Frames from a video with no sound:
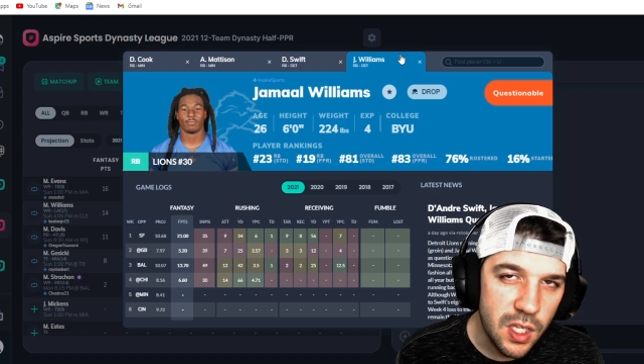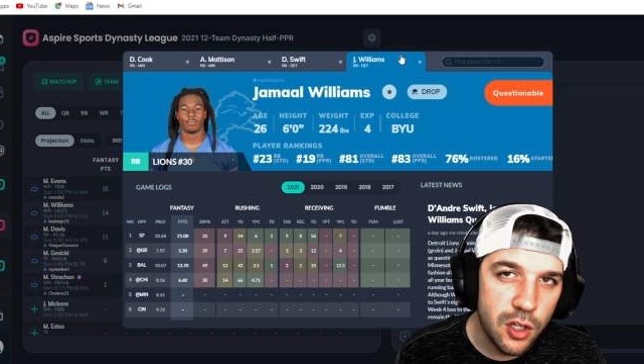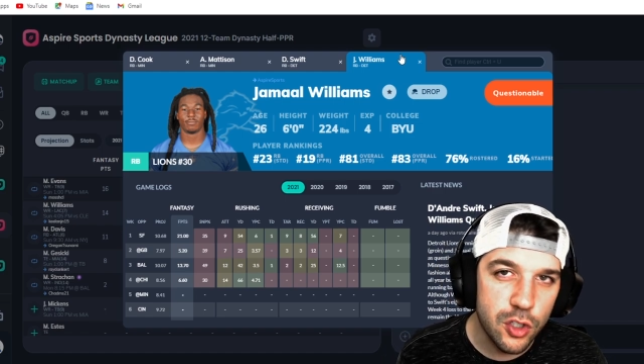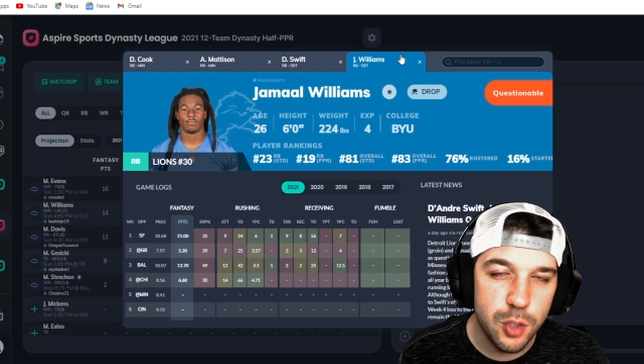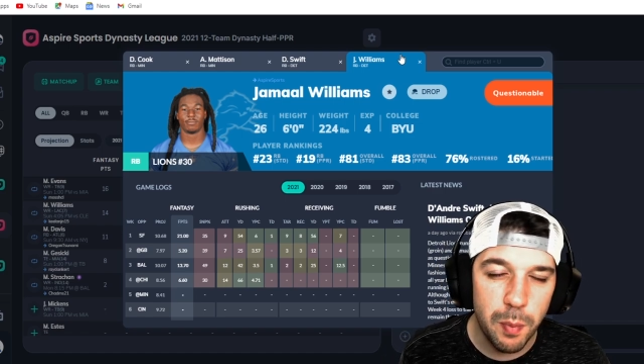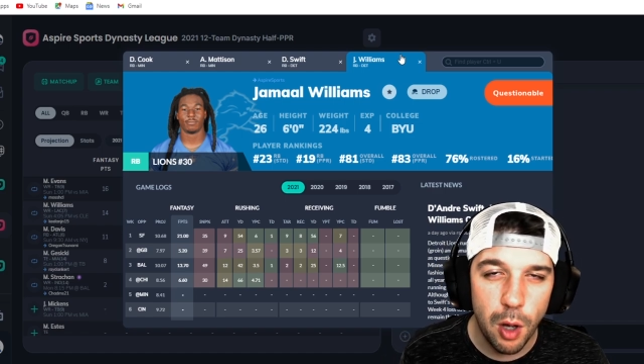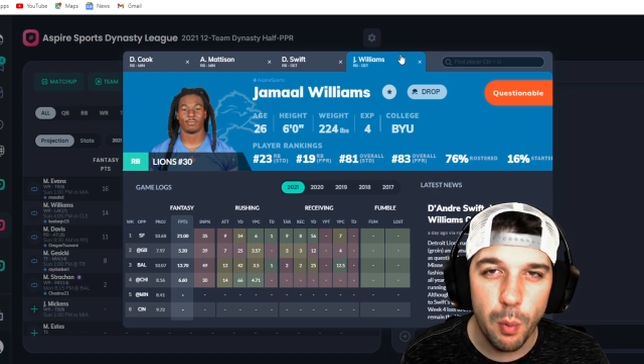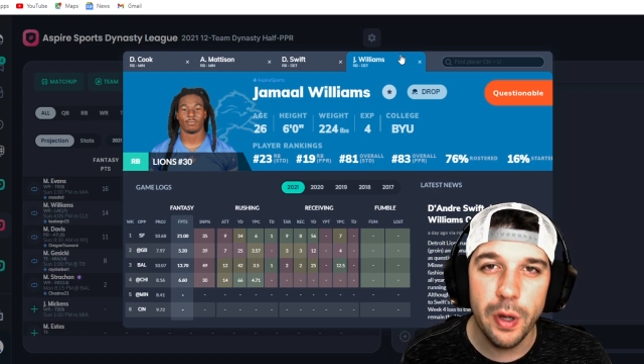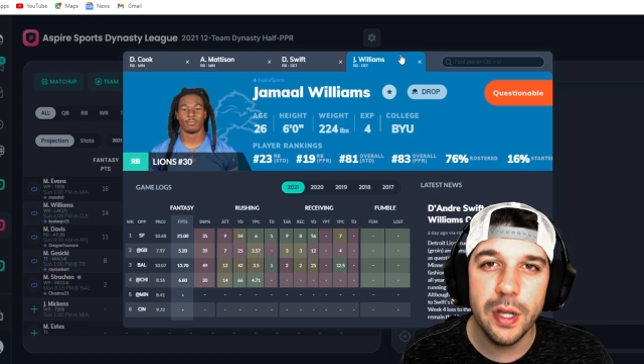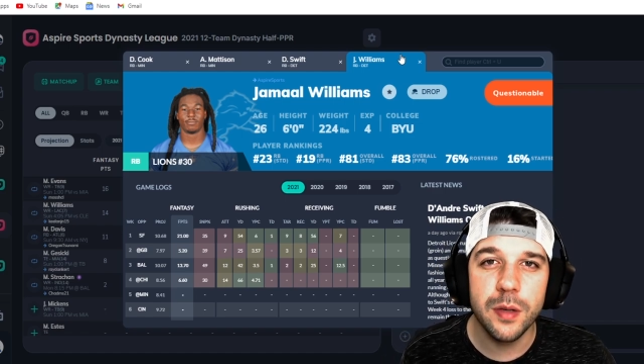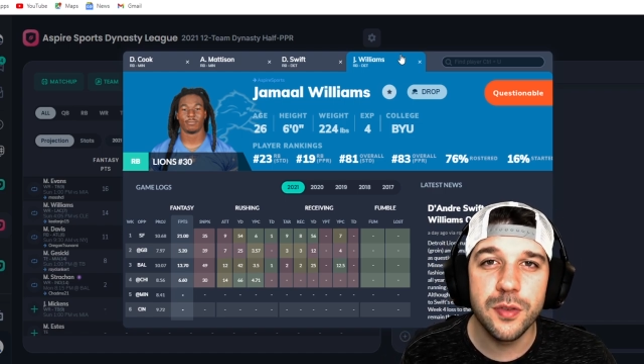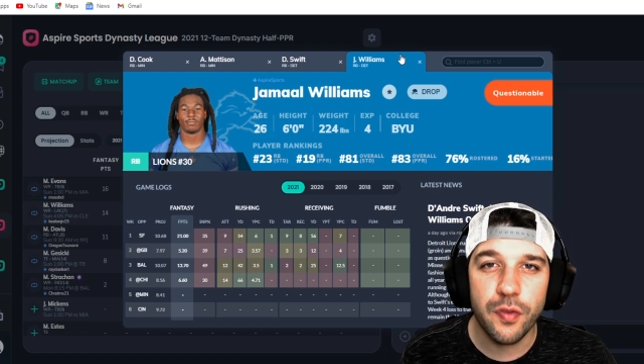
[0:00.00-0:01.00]
Jamaal
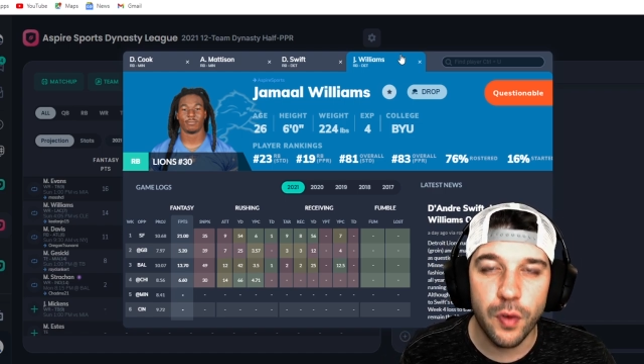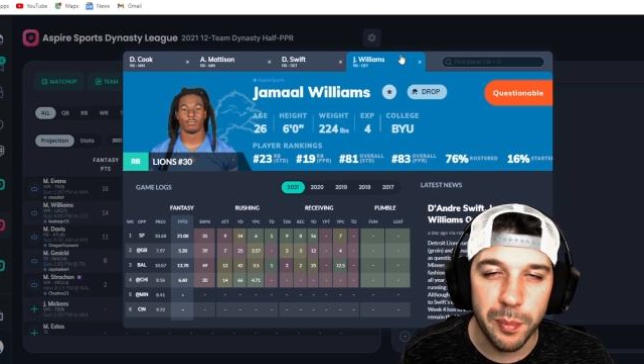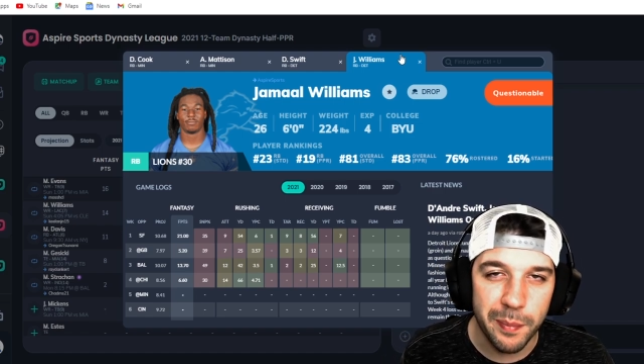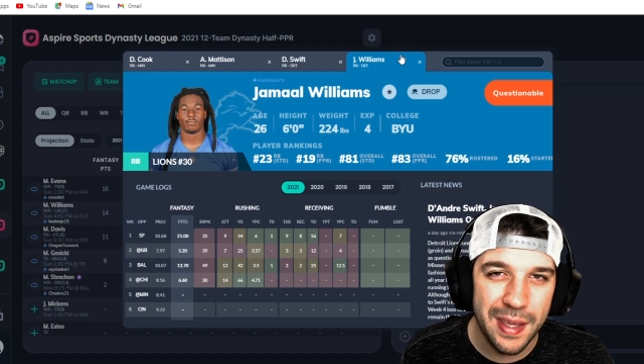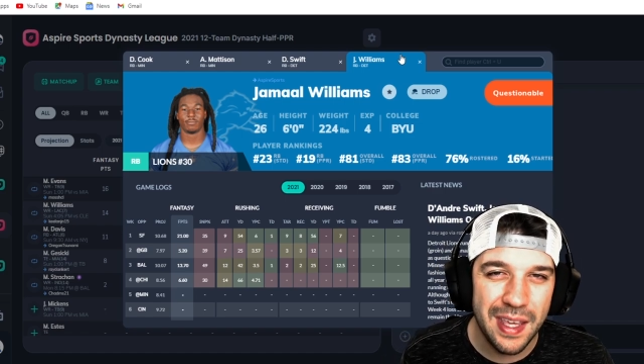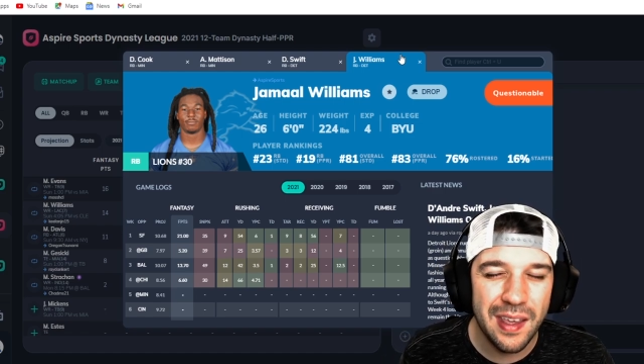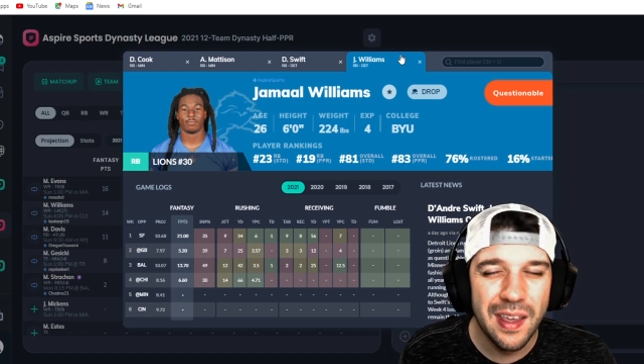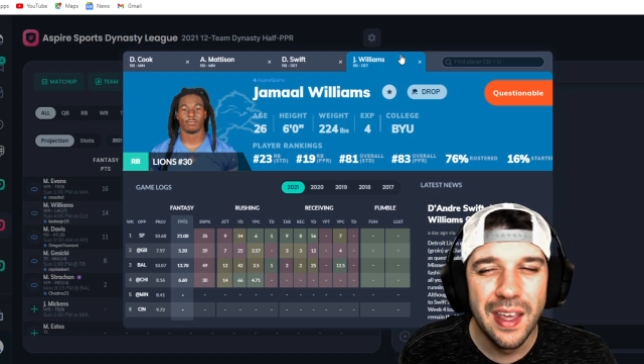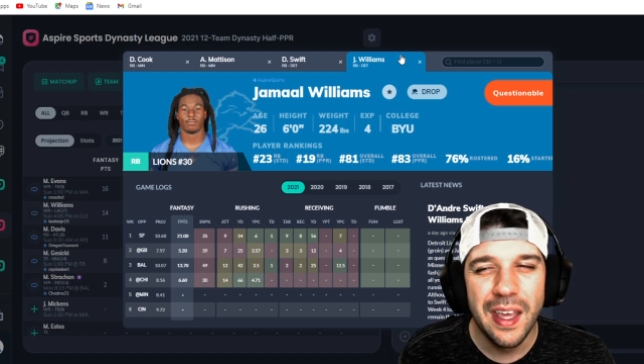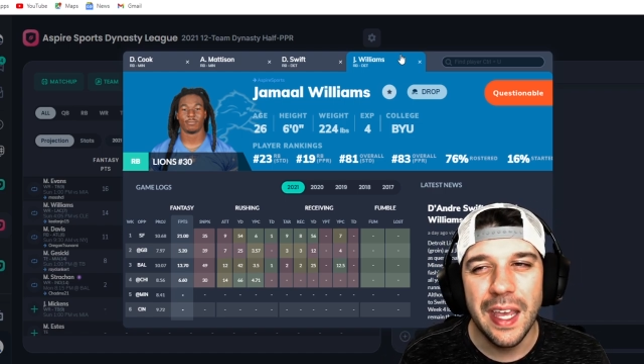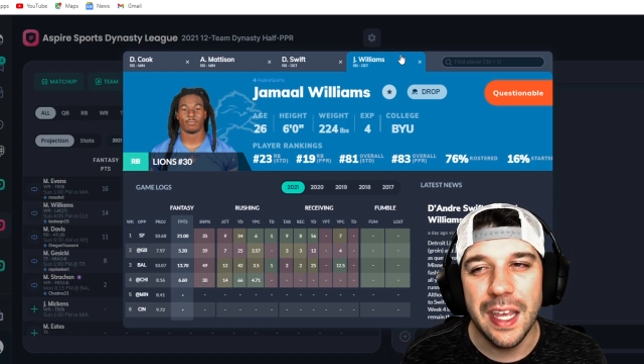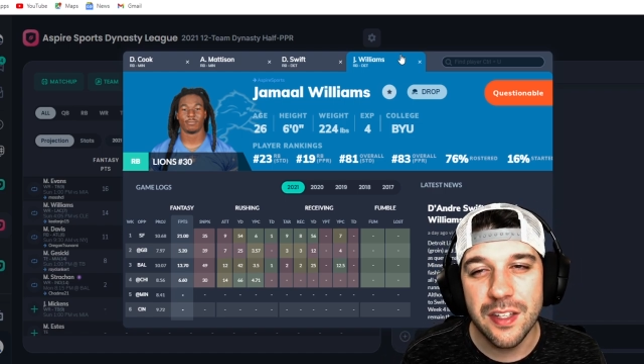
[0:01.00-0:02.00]
Williams for me,
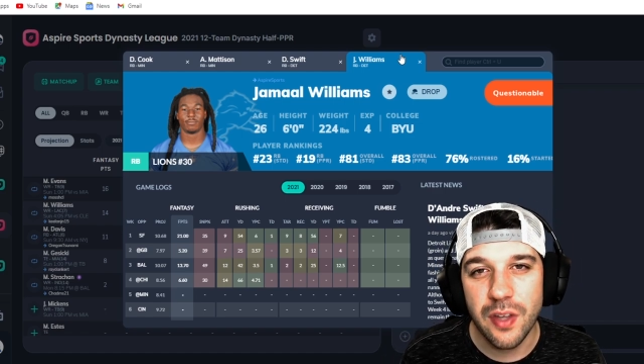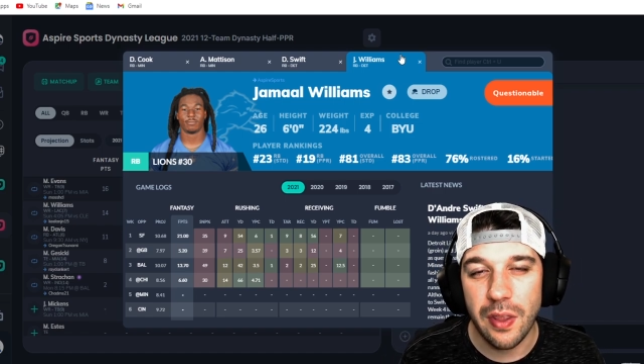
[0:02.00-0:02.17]
he's in